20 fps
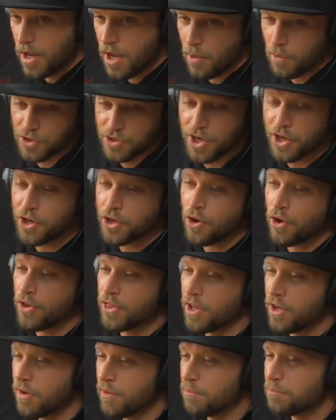it was going to go
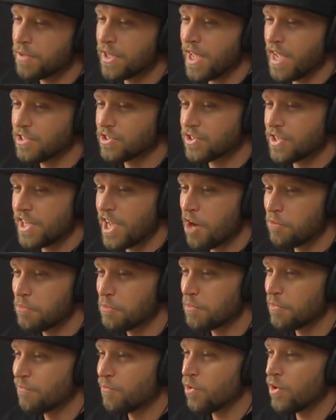on the phd
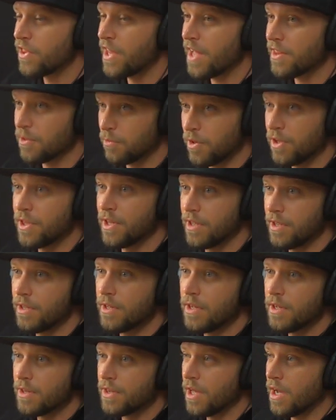album before that the one
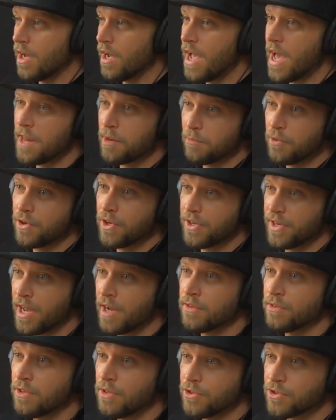that the had a million
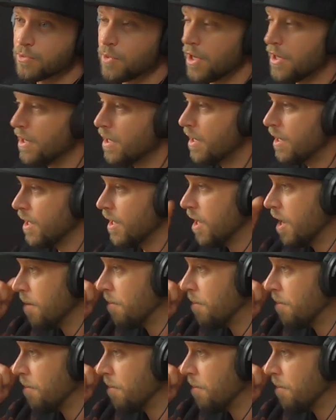downloads yeah, yeah, one yep.